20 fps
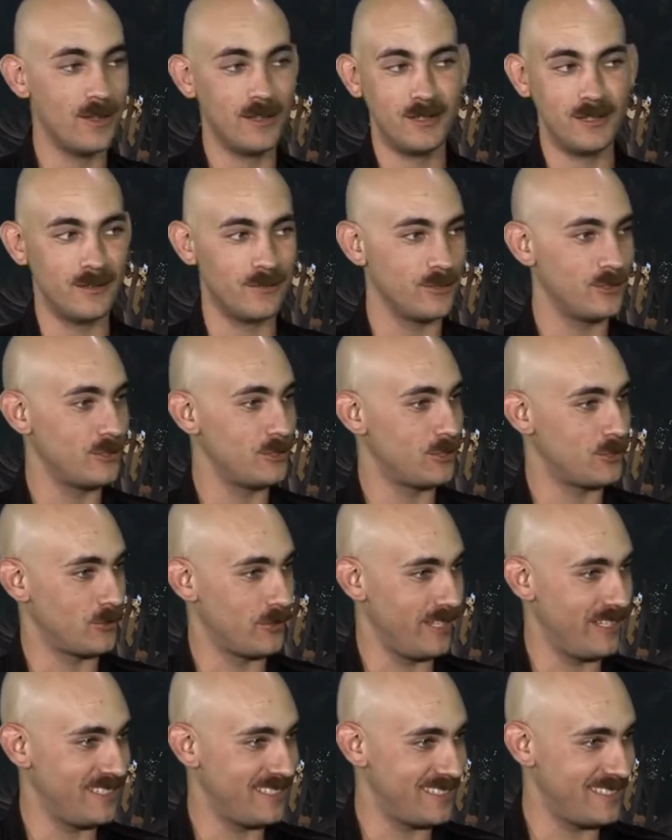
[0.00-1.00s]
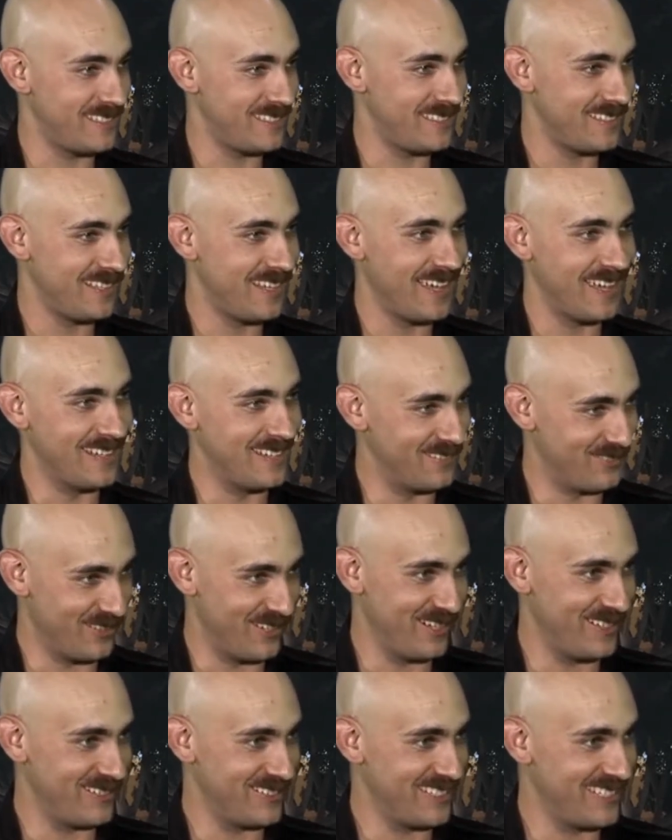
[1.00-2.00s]
different streets and
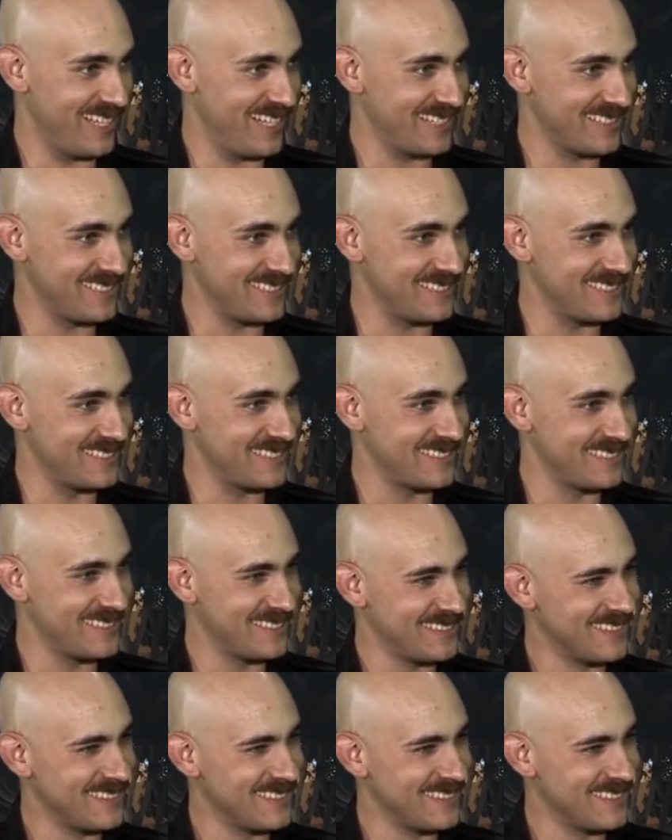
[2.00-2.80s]
different intersections.